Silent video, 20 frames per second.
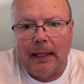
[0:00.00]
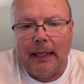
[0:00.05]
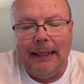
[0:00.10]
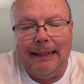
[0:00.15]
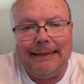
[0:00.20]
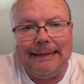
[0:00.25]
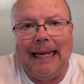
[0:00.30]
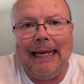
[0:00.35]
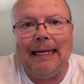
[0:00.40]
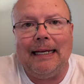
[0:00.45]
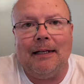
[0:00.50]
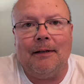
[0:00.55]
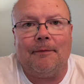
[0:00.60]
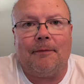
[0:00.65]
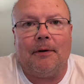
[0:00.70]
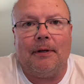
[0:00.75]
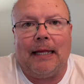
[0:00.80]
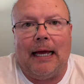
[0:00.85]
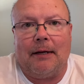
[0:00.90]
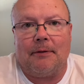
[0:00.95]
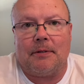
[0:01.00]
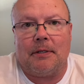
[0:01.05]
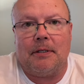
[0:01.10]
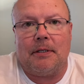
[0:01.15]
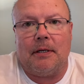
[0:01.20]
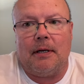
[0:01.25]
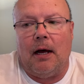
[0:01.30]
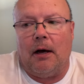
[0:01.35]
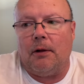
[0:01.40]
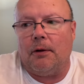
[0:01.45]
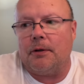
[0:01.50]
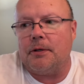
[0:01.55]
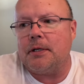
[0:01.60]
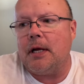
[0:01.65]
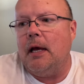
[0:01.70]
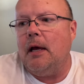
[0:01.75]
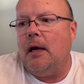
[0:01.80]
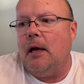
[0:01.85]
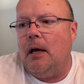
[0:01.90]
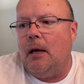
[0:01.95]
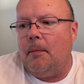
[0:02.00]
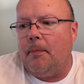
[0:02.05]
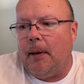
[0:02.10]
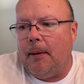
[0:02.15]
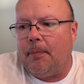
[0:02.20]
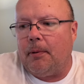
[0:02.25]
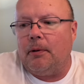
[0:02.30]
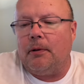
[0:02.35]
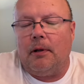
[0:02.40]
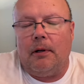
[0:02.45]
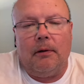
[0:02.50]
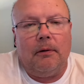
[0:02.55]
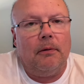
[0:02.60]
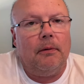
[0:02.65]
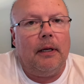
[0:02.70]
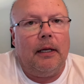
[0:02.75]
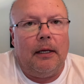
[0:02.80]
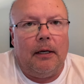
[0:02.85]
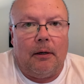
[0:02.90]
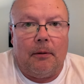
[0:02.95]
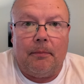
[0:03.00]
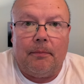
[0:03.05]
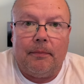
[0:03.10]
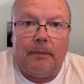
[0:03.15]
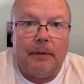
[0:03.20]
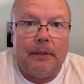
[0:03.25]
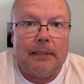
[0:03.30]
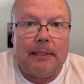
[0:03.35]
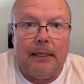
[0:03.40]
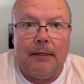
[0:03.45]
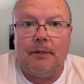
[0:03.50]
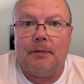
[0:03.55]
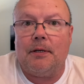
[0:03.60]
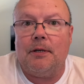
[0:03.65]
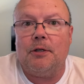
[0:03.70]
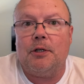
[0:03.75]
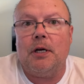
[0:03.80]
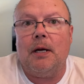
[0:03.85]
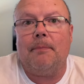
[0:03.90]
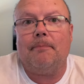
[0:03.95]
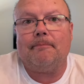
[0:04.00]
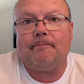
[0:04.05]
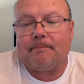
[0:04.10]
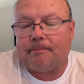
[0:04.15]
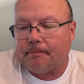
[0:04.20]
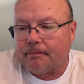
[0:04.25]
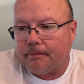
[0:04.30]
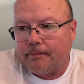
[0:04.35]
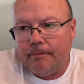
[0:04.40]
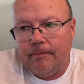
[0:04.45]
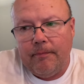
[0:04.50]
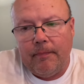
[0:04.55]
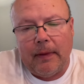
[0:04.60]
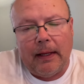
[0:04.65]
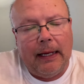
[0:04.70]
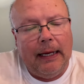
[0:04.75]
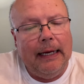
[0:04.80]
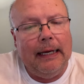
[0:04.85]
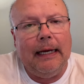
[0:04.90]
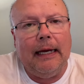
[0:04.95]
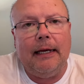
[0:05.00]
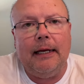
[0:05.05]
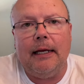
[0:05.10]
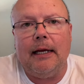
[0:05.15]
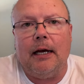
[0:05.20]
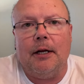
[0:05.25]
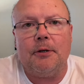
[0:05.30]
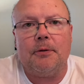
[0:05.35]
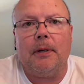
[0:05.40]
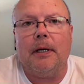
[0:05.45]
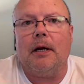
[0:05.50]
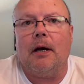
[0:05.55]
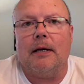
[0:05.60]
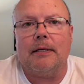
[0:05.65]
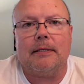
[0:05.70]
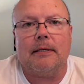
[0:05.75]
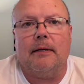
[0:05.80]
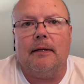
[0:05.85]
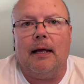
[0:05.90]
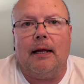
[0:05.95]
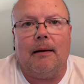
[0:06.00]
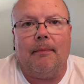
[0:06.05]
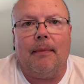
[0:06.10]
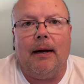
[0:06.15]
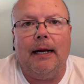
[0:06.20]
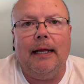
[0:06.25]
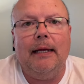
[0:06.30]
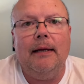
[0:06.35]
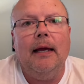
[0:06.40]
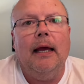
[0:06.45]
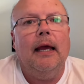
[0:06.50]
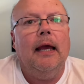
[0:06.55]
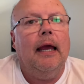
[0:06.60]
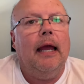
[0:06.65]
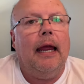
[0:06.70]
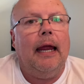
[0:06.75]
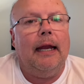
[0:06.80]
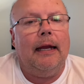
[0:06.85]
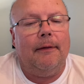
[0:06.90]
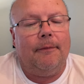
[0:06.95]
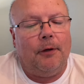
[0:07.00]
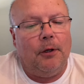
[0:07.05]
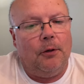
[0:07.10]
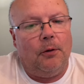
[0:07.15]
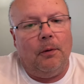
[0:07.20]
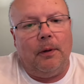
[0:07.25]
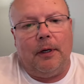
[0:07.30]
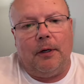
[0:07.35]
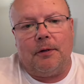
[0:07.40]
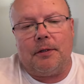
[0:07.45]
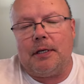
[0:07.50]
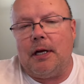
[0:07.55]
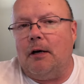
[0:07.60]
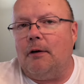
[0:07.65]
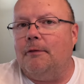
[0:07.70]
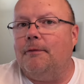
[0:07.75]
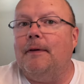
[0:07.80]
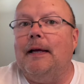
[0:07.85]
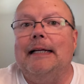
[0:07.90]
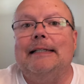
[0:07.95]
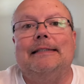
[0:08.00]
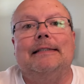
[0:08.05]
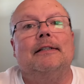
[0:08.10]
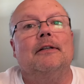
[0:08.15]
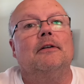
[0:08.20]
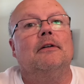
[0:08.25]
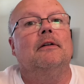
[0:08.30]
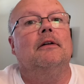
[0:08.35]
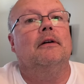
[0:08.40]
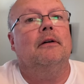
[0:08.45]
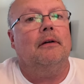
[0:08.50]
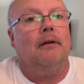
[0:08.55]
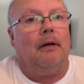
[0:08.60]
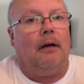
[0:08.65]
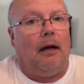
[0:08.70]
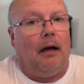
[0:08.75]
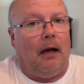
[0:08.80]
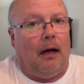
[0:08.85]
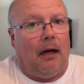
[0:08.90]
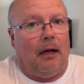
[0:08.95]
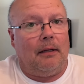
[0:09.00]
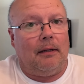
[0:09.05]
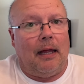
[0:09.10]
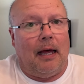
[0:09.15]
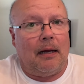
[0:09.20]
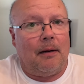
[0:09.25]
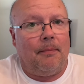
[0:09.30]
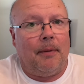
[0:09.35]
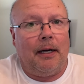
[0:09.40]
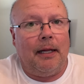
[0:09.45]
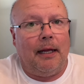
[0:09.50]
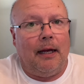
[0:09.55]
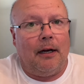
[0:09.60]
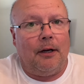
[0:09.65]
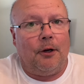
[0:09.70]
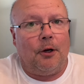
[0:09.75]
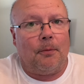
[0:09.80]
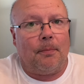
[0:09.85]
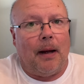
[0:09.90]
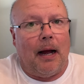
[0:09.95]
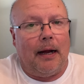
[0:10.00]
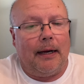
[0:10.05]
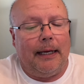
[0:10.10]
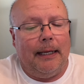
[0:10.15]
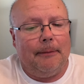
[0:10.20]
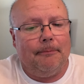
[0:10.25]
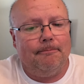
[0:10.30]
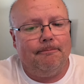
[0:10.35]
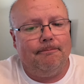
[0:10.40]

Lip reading: taken for thousands of dollars. People know, you know, citizenship in any country costs a lot of money, and if you do it yourself, it's still a lot of money out of your pocket.